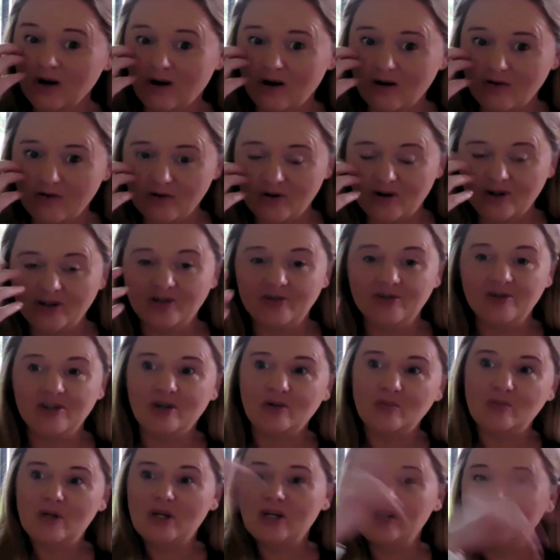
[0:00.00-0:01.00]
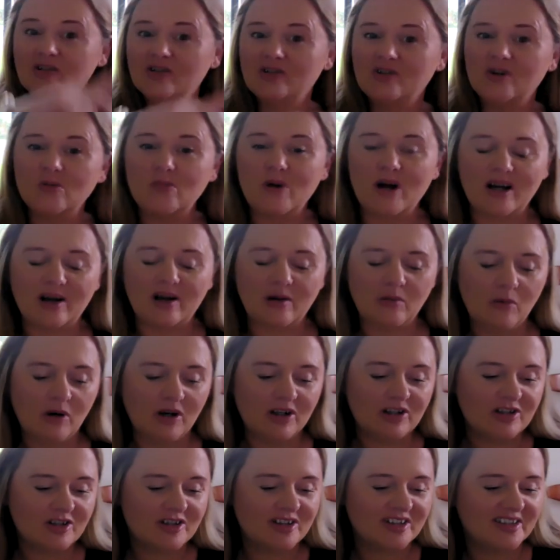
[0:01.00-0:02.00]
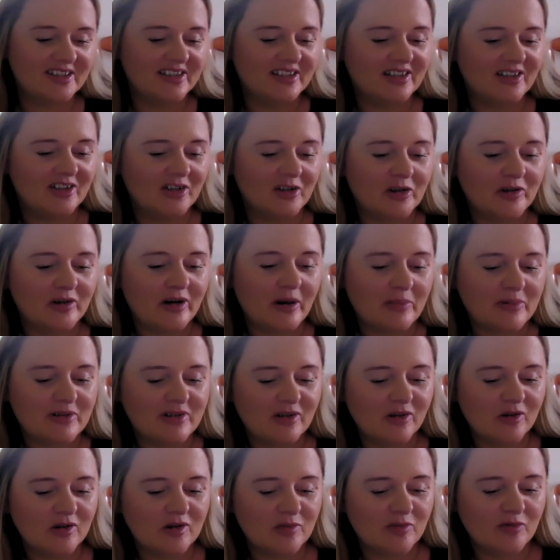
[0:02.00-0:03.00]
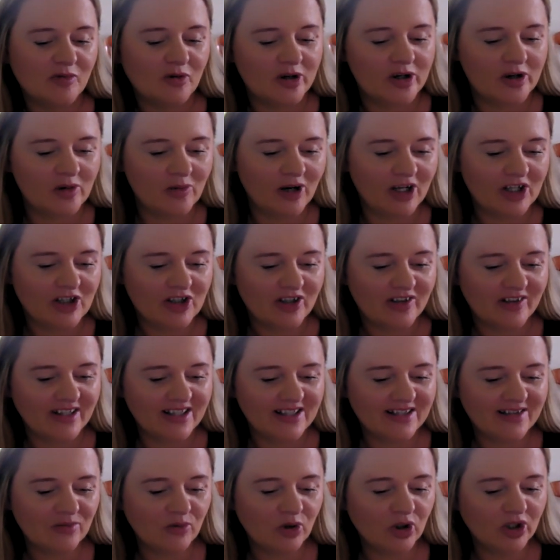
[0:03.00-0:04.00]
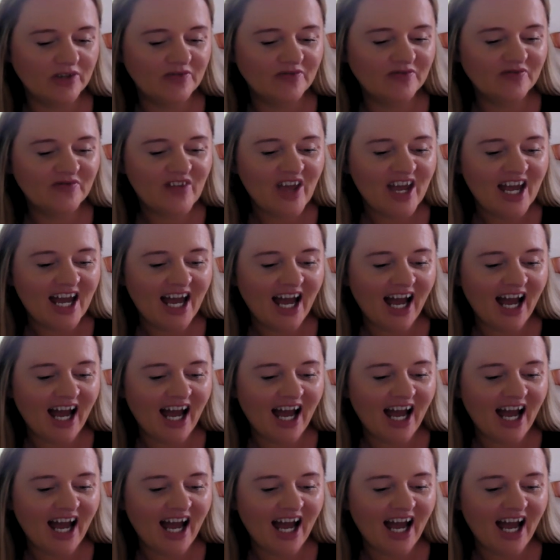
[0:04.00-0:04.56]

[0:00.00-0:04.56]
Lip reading: or if you're on YouTube, just go back and watch the other episodes before you're watching this one.